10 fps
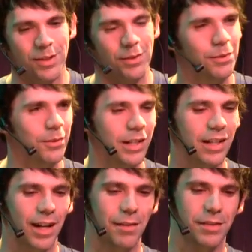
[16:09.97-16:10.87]
2 3
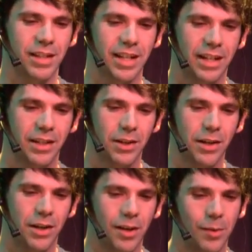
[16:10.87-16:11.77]
kind of thing,
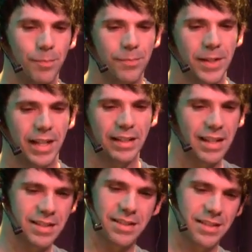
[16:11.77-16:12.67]

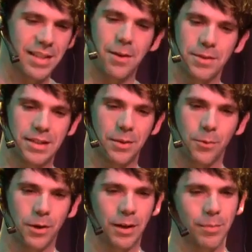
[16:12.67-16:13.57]
unless that was going to
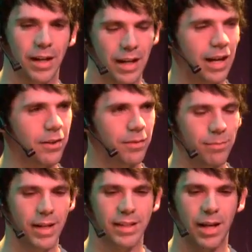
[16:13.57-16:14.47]
work. But I couldn't
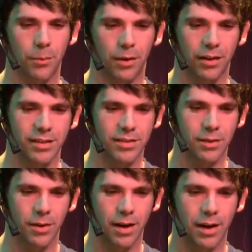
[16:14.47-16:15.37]
make that work.
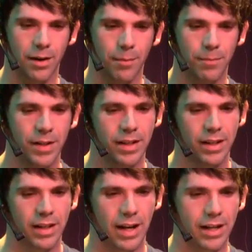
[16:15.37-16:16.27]
So
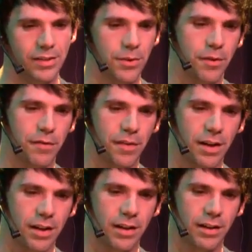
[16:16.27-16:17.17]
I sort of
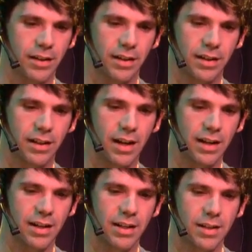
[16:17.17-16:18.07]
got
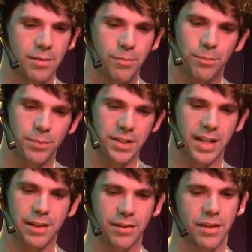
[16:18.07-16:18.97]
put
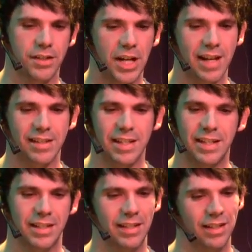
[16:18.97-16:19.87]
together a
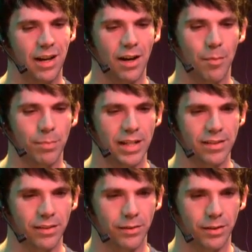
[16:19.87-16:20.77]
jazzy cut-up beat.
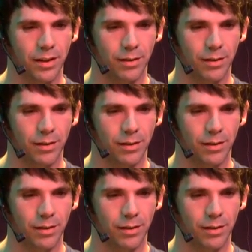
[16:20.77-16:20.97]
So.